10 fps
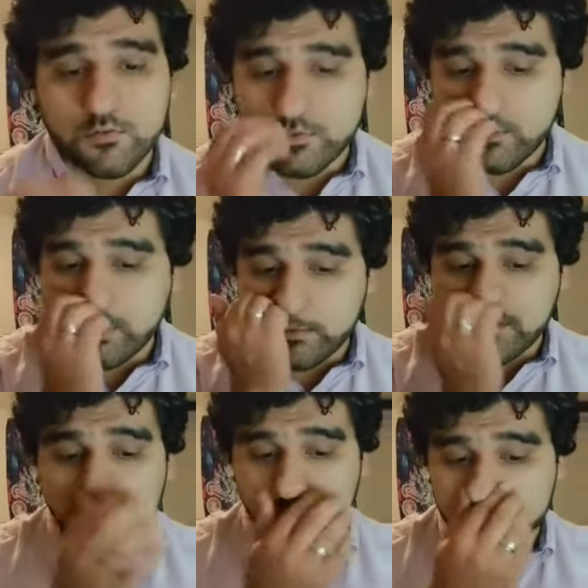so we don't
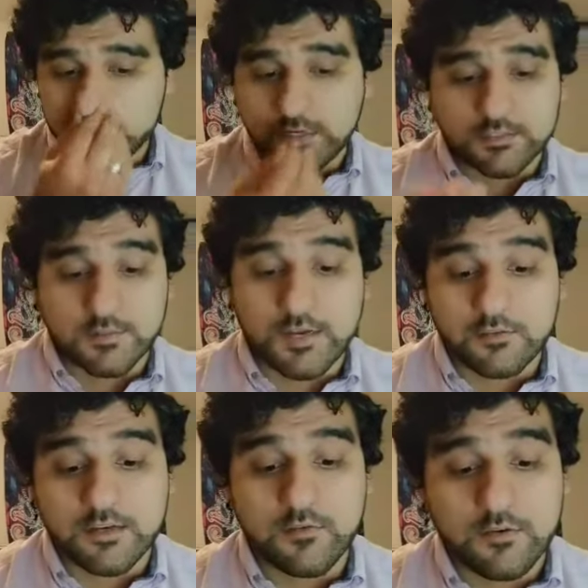have to talk
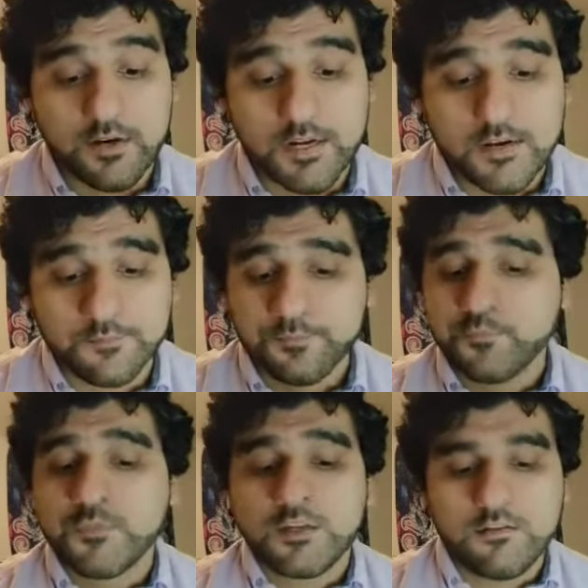about that one right now.
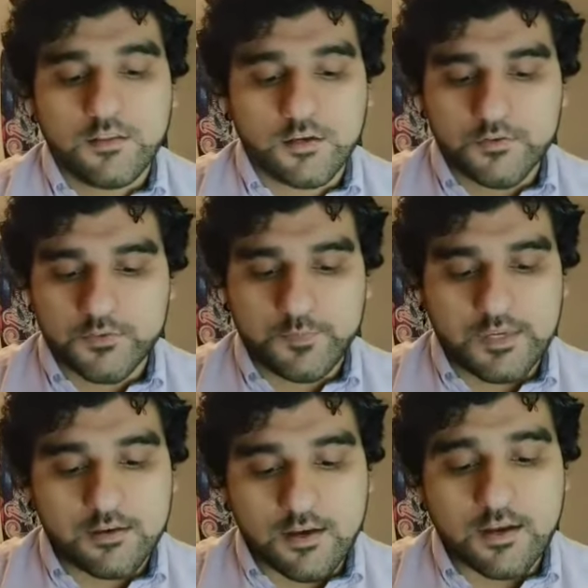Locust
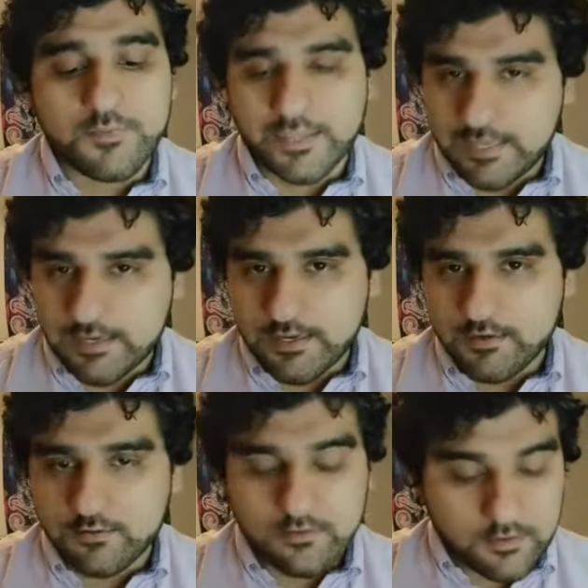bean gum, again,